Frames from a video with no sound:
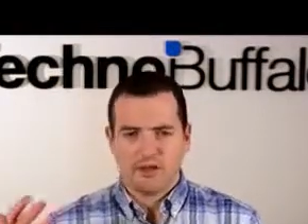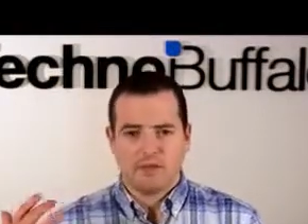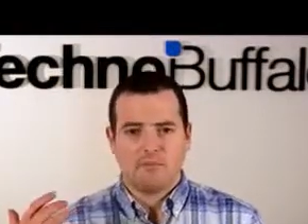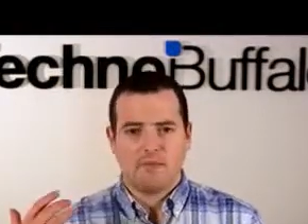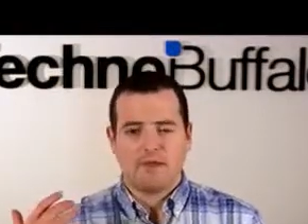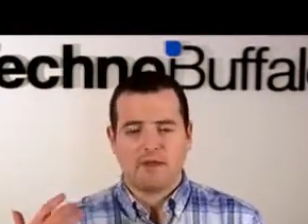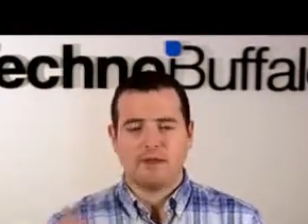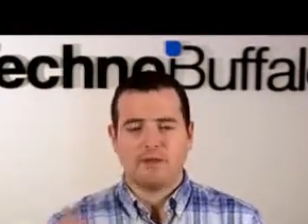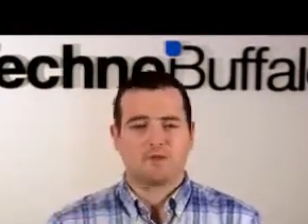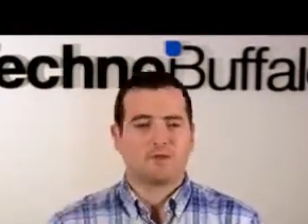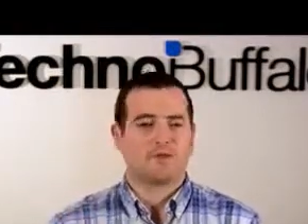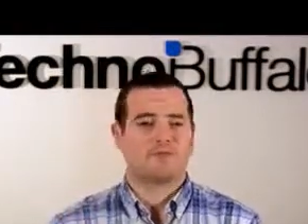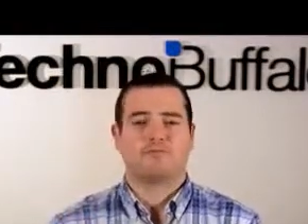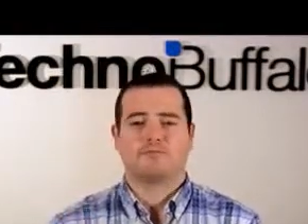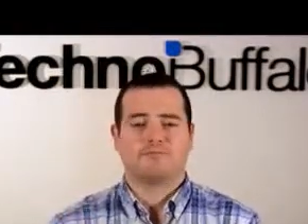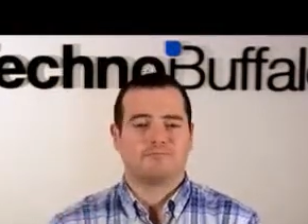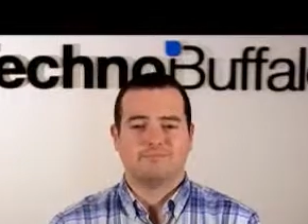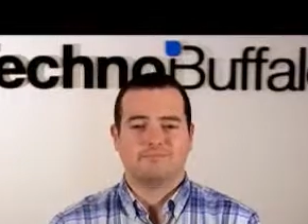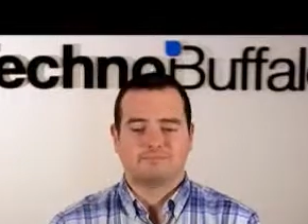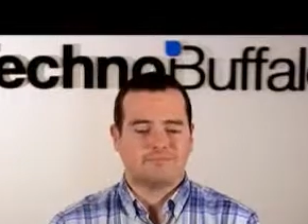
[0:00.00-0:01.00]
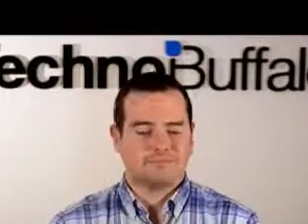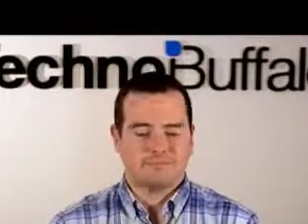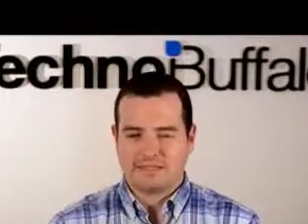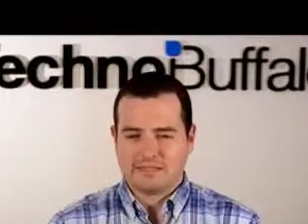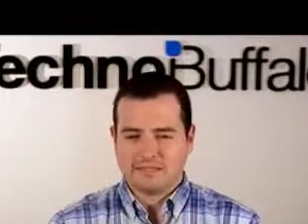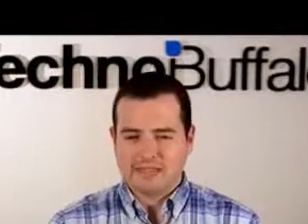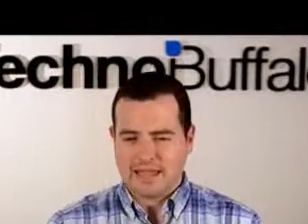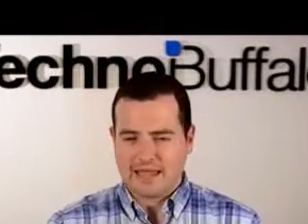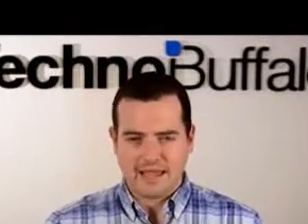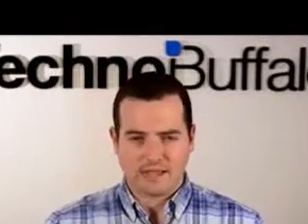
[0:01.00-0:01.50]
Mayday sort of
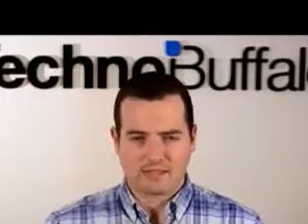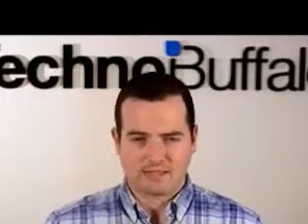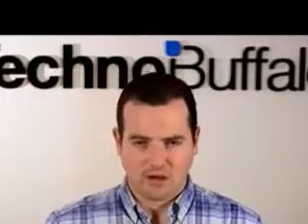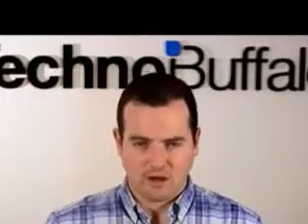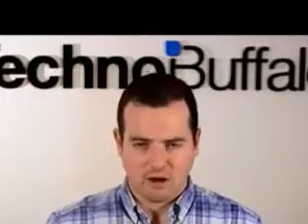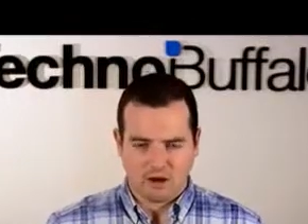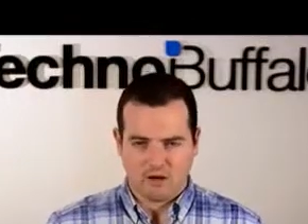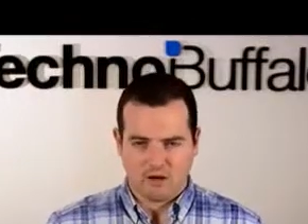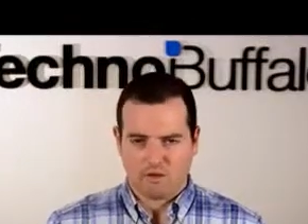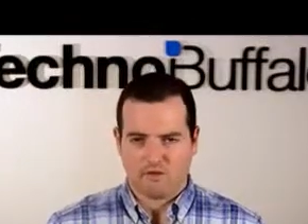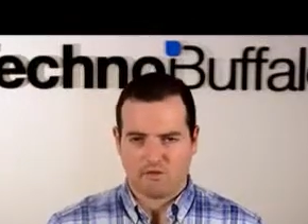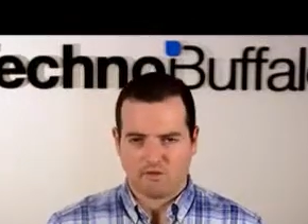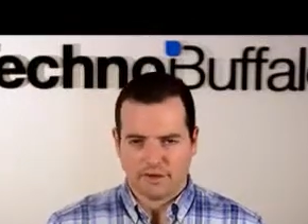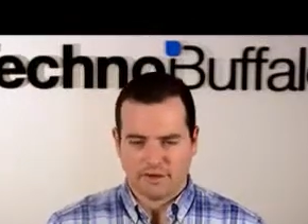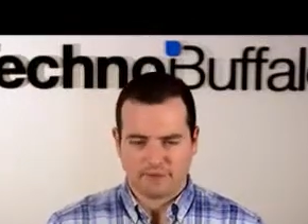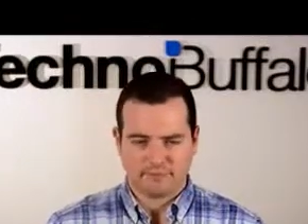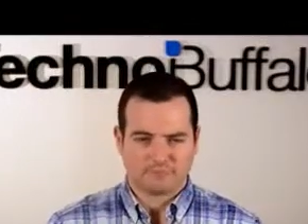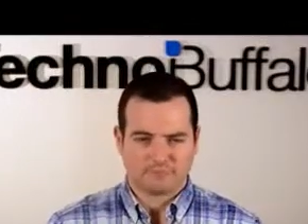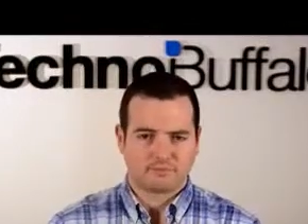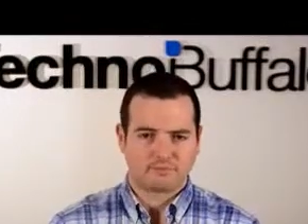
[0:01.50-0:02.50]
negates all of that.